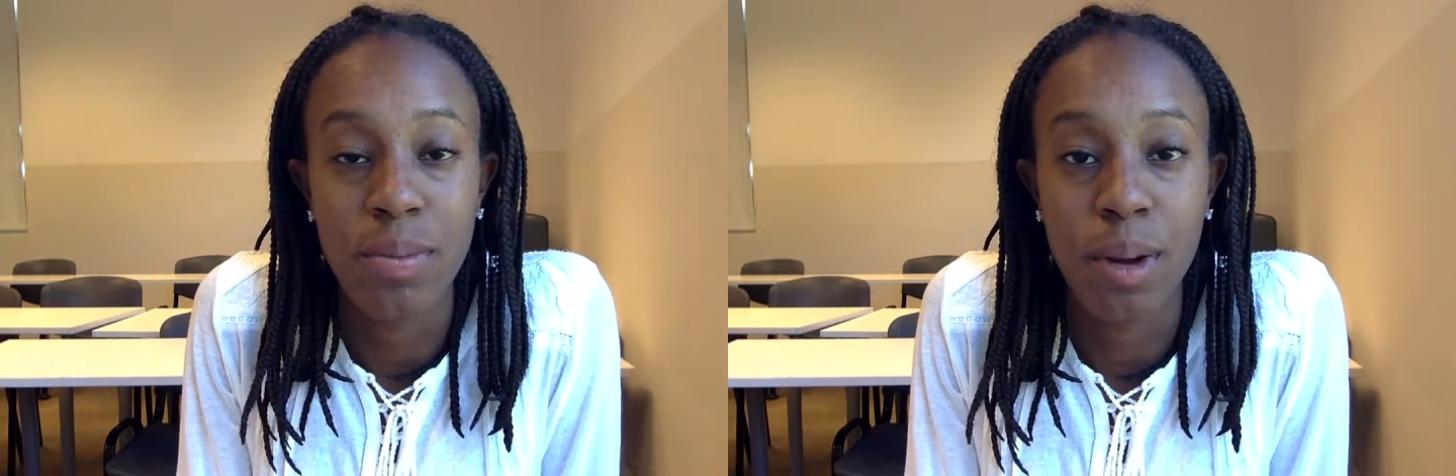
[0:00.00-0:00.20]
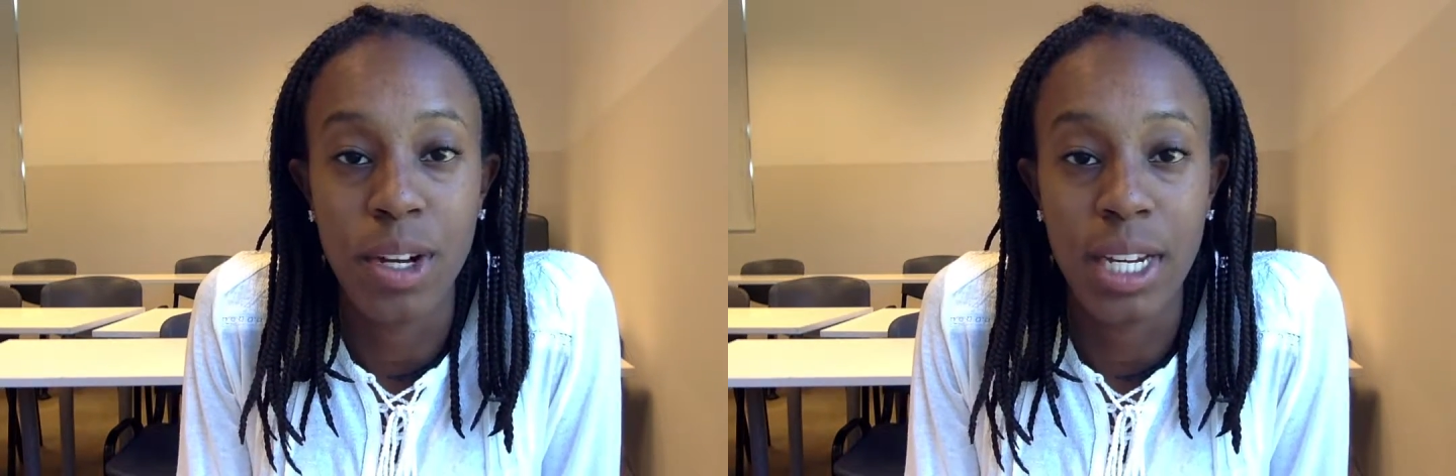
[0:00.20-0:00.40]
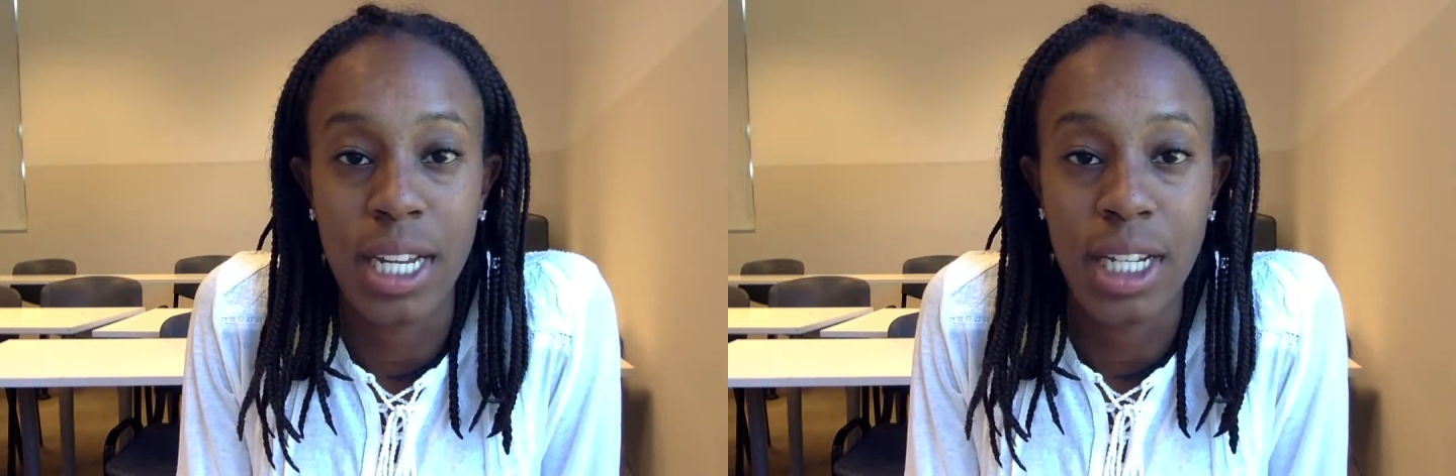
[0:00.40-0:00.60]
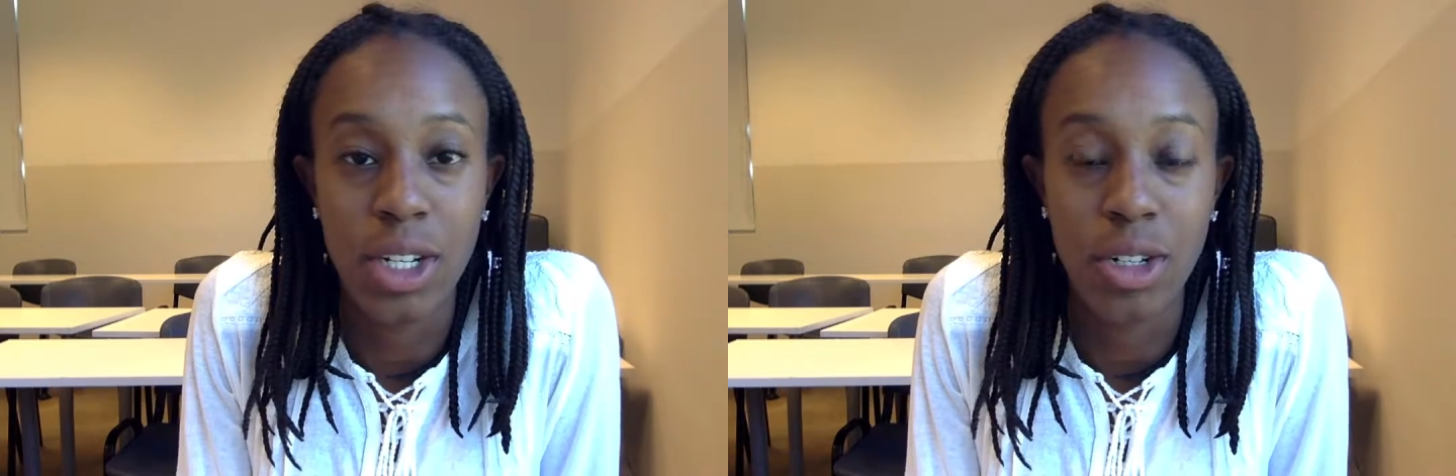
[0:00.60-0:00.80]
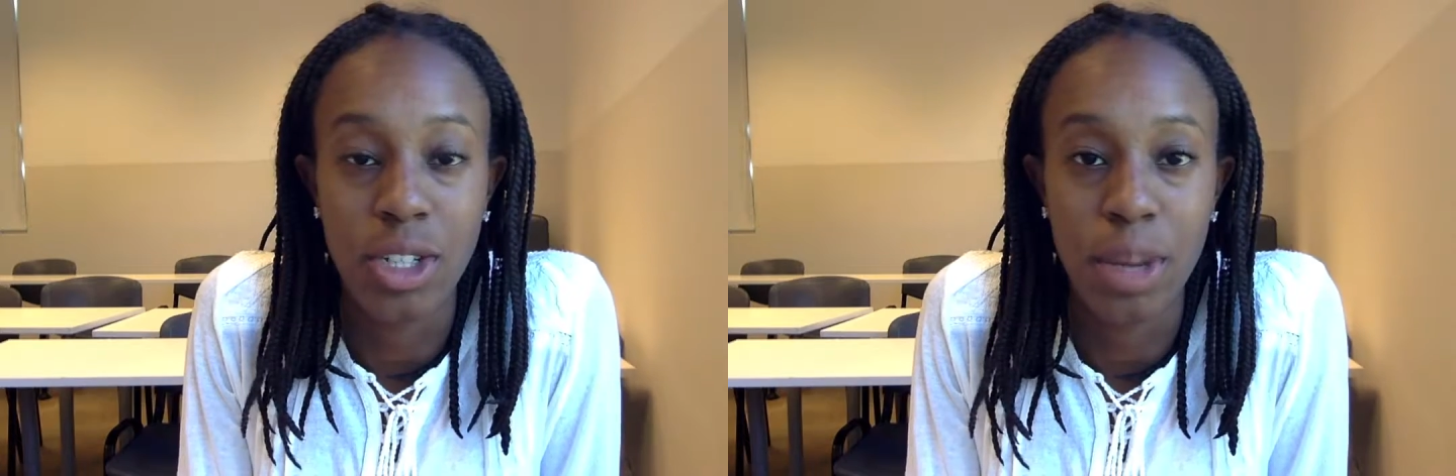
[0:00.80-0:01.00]
marketing
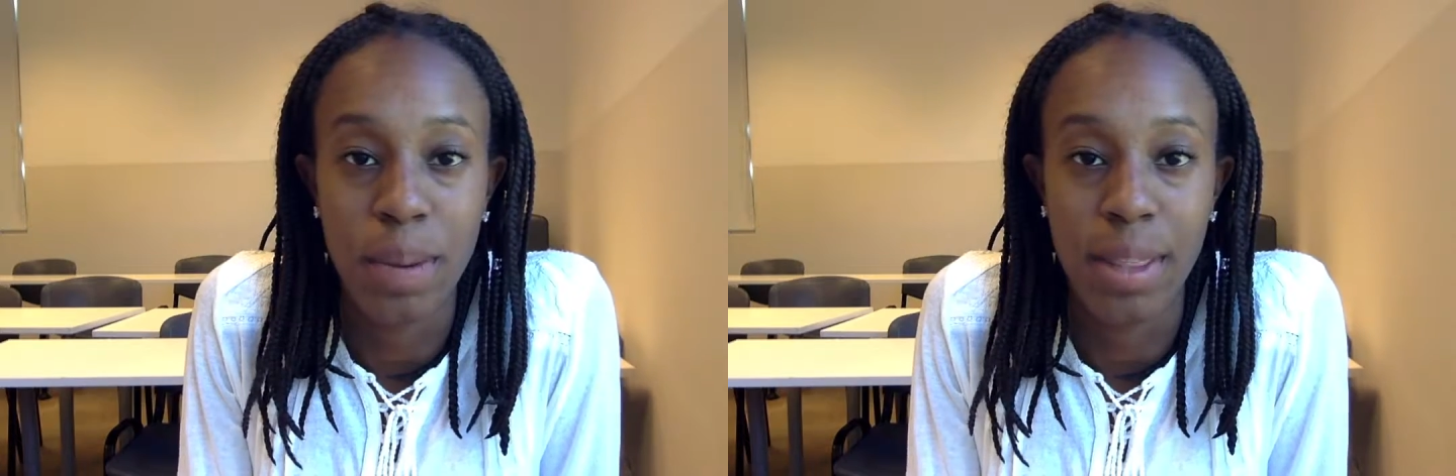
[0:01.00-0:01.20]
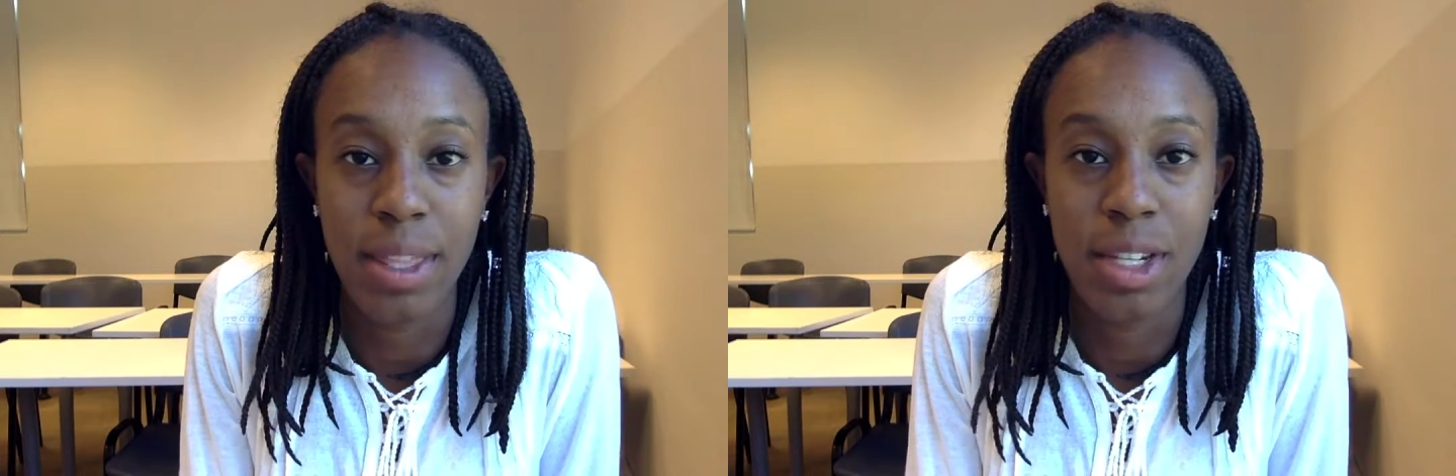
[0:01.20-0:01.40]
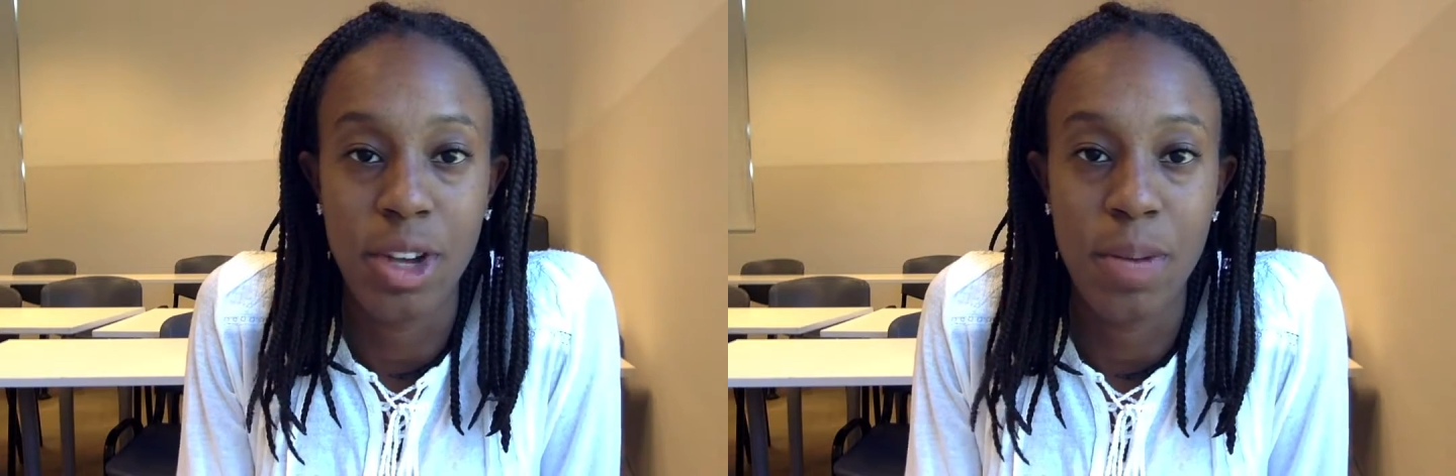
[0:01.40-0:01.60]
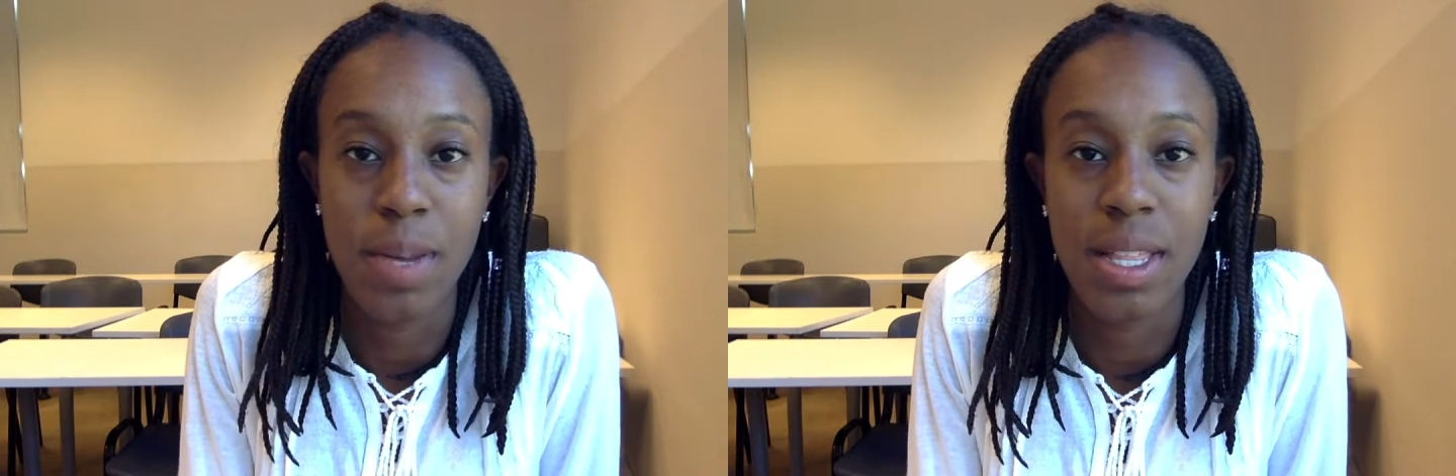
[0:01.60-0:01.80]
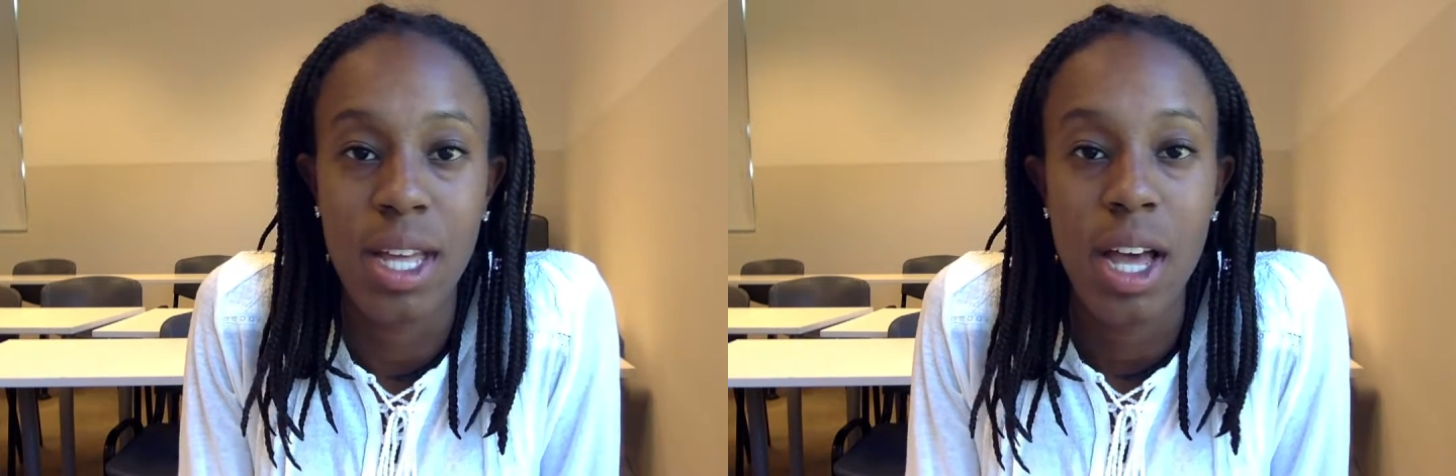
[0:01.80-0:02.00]
internship at the
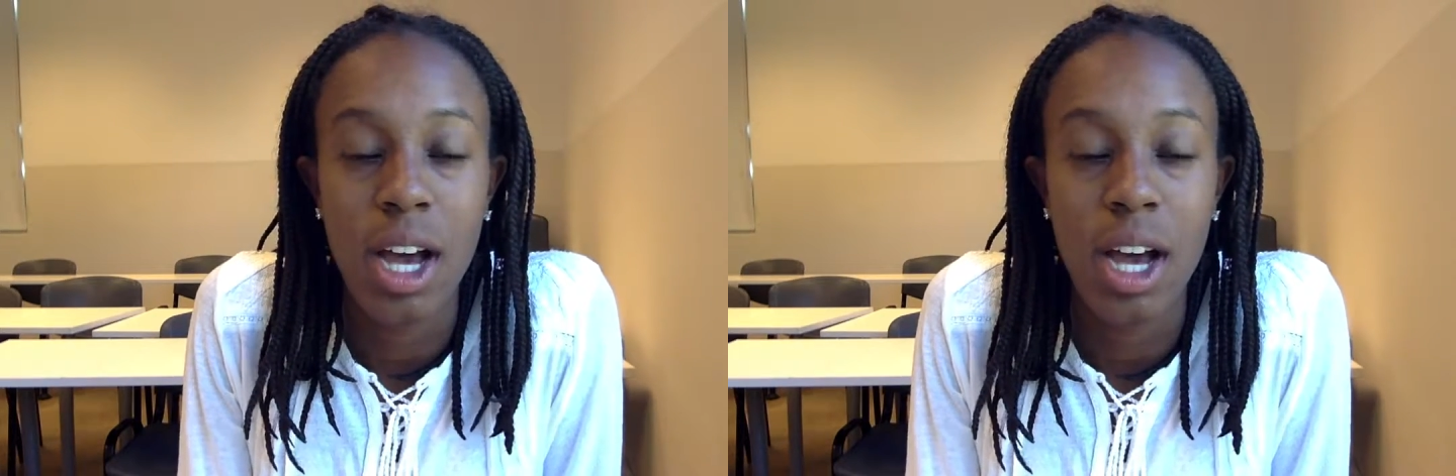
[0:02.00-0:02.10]
Dartmouth